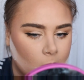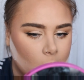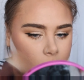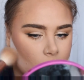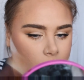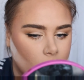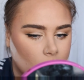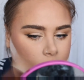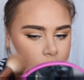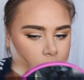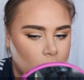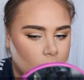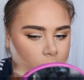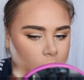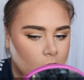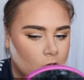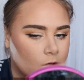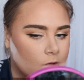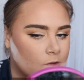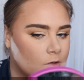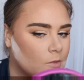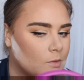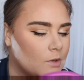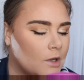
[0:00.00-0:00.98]
and just
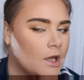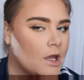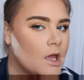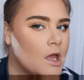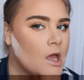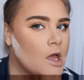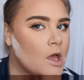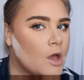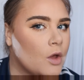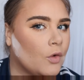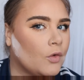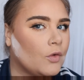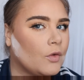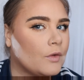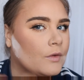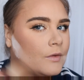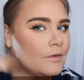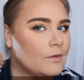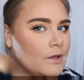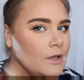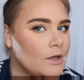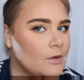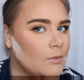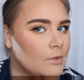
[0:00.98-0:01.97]
dust away. So
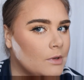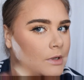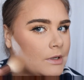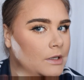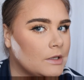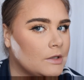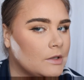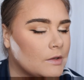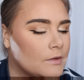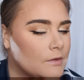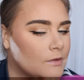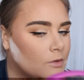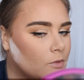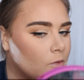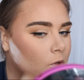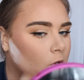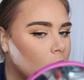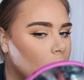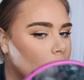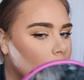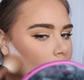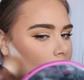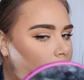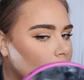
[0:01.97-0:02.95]
see when I dust away
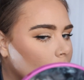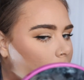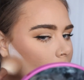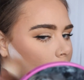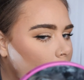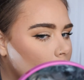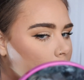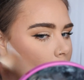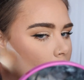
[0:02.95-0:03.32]
this?